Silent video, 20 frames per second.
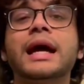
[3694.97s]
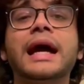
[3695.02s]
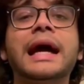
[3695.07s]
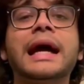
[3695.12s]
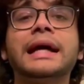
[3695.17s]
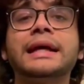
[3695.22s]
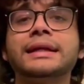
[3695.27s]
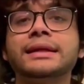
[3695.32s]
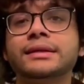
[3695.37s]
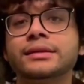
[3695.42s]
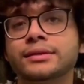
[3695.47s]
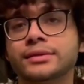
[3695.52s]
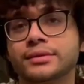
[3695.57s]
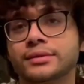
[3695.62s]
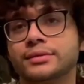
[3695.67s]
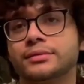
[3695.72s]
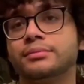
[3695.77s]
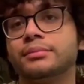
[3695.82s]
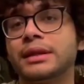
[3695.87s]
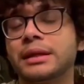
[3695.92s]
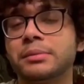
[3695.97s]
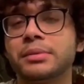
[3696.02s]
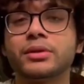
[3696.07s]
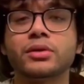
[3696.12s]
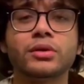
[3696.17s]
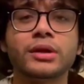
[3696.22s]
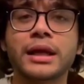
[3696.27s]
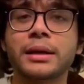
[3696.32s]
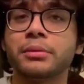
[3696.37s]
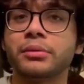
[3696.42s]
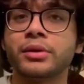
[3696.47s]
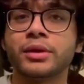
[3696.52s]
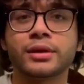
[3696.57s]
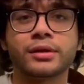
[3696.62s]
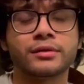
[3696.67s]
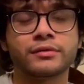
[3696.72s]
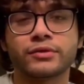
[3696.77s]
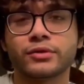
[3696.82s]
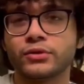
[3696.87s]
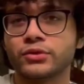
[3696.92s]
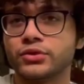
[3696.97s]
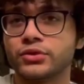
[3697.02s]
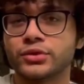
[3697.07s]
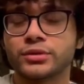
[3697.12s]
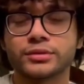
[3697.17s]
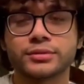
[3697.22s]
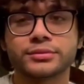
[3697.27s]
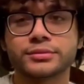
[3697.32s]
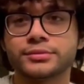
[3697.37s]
and maybe collaborate in future.